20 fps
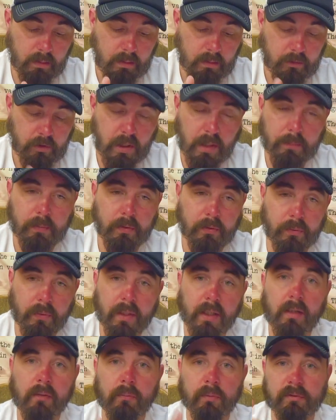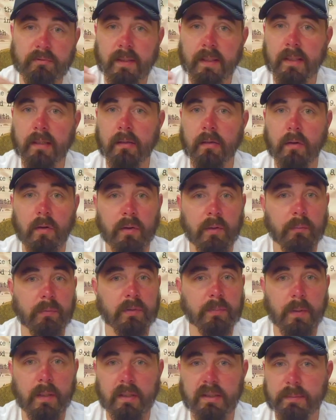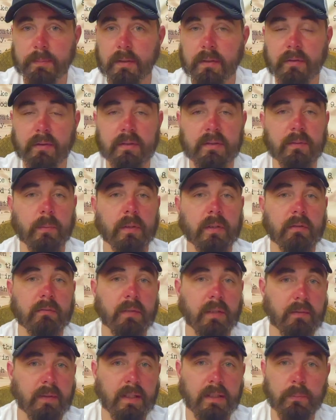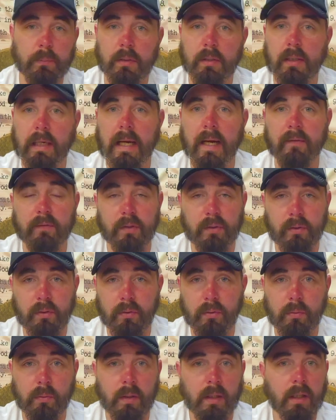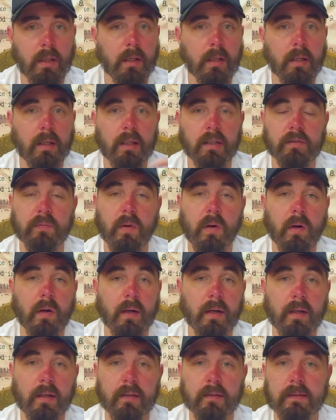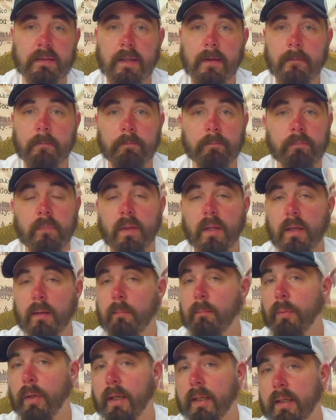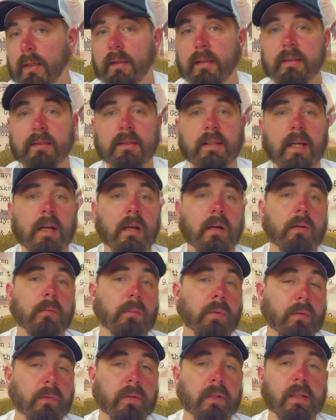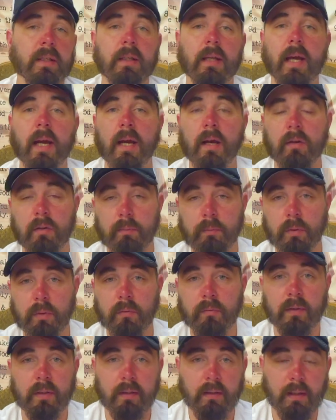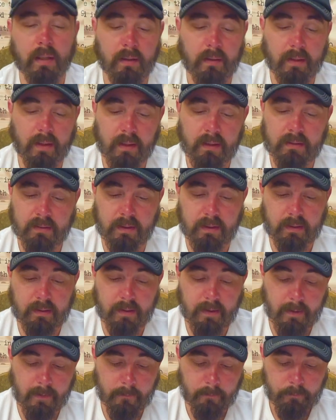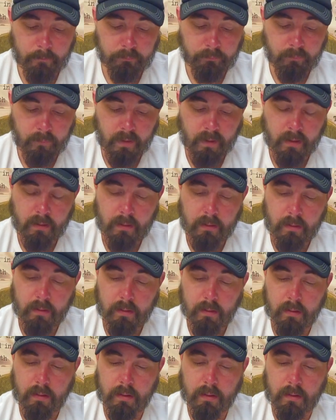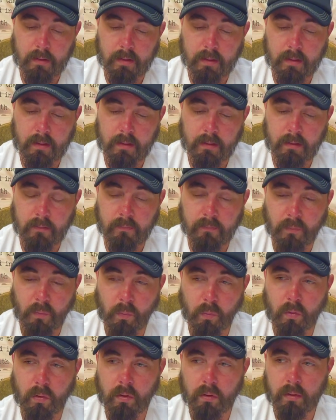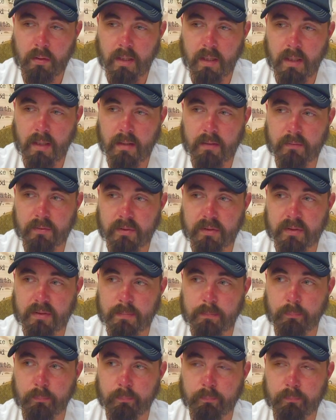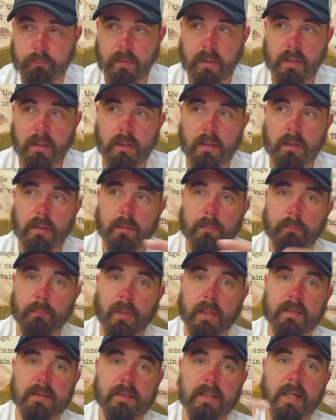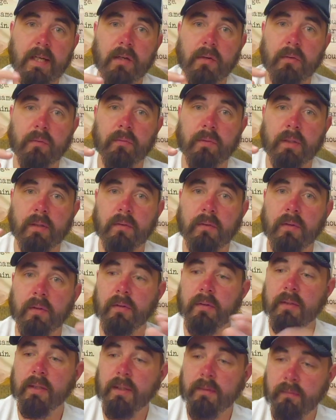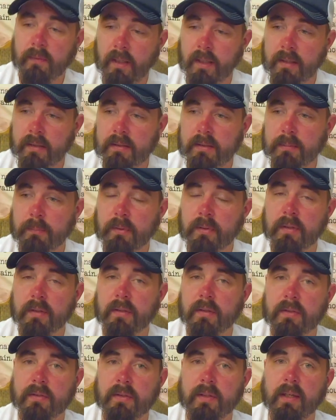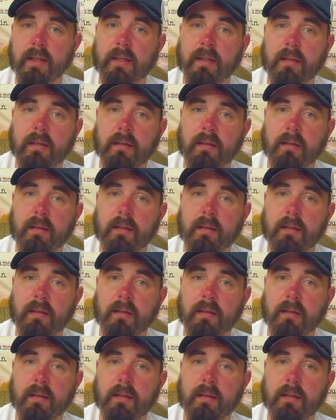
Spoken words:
chapter 3 was laying out all the responsibilities of what the Levites were going to have to do as far as breaking this down, moving it, how to move it, and things like that. And then 4 kind of just breaks down their Levites, but then there's like